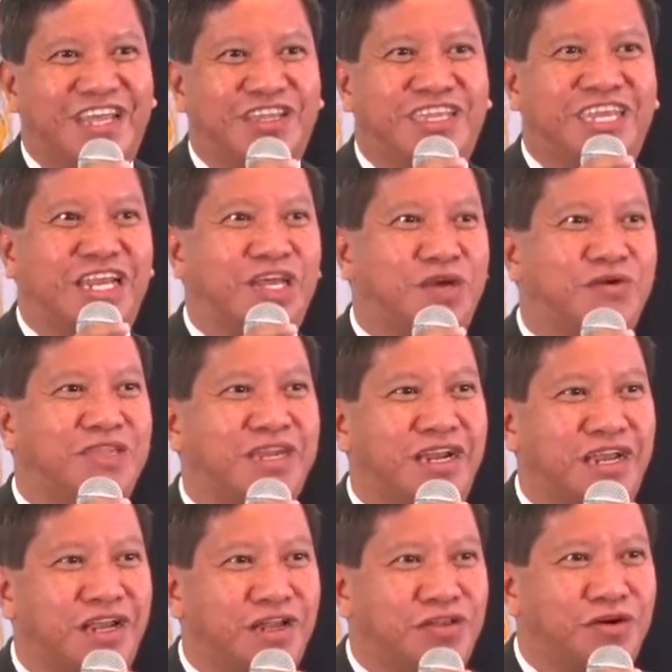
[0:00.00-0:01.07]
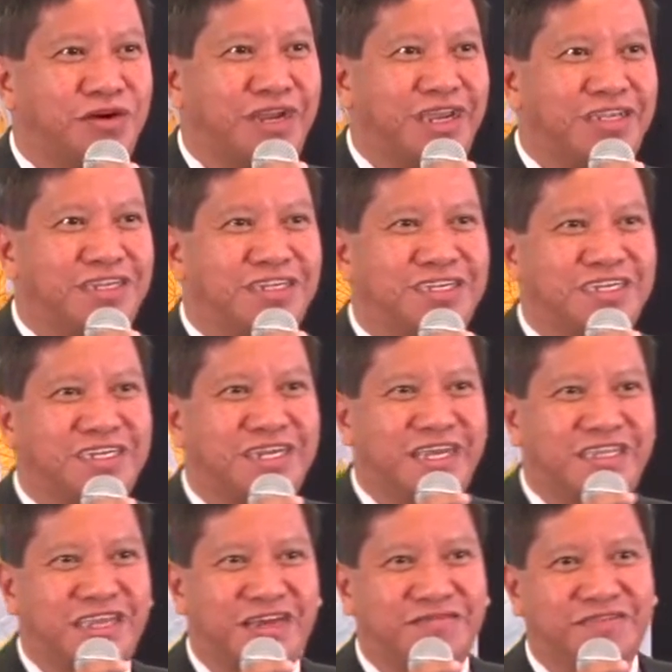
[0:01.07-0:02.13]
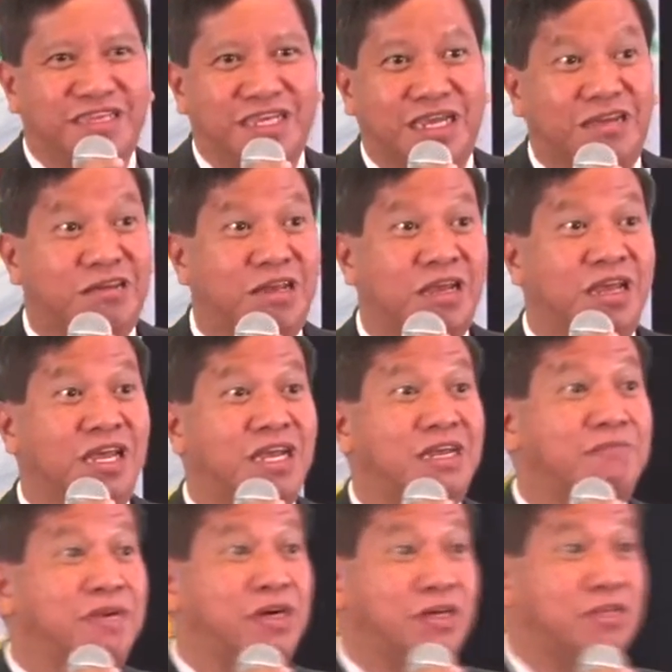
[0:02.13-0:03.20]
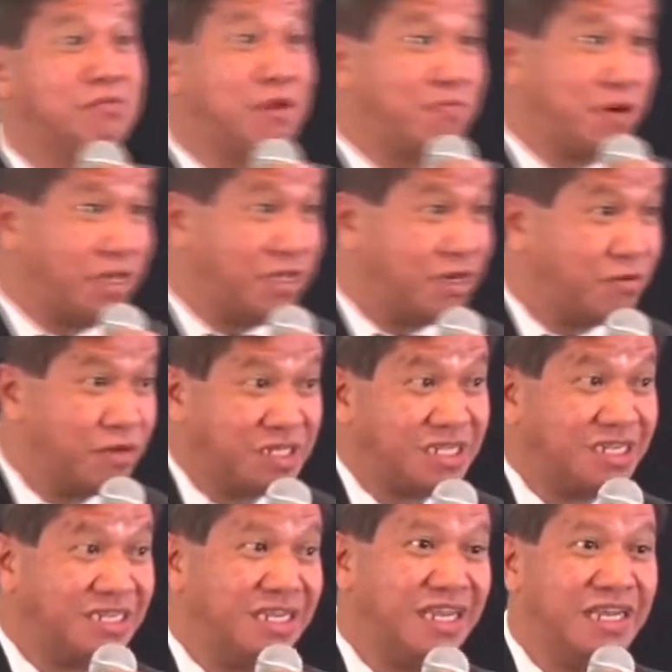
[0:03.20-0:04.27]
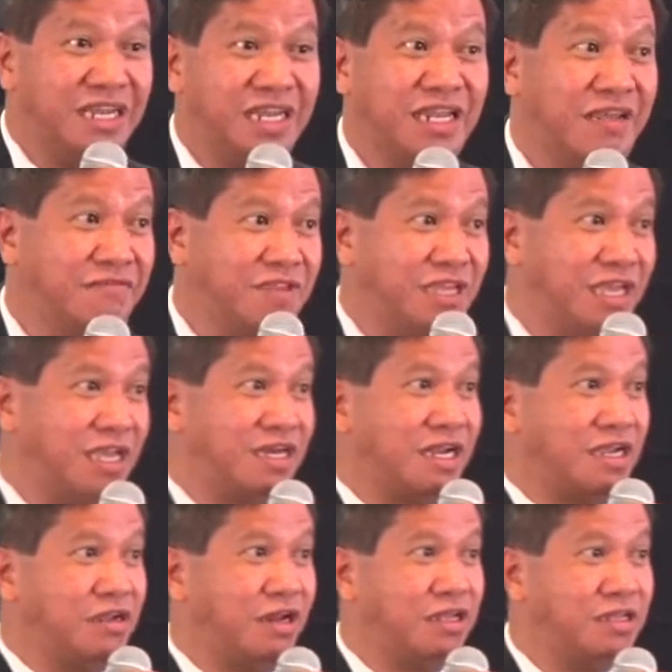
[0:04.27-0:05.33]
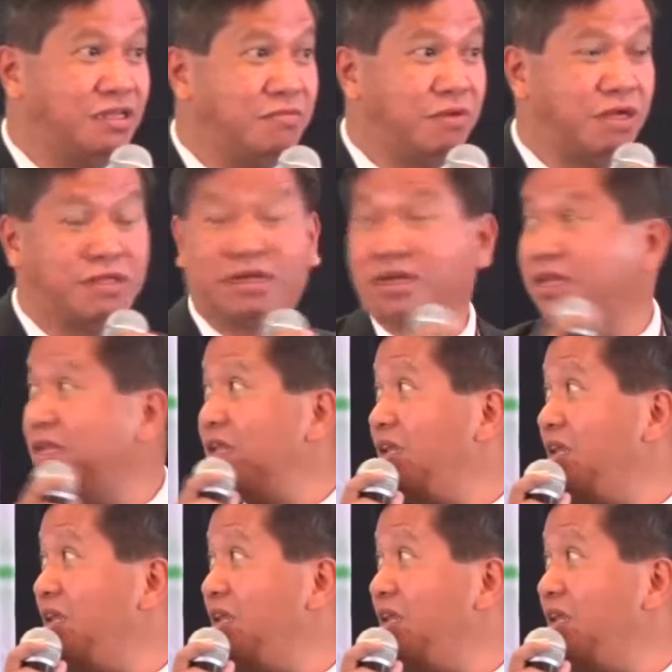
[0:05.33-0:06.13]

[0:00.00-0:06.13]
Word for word: and dealing with the regulatory agencies like the FDA, because my product was an FDA-regulated product.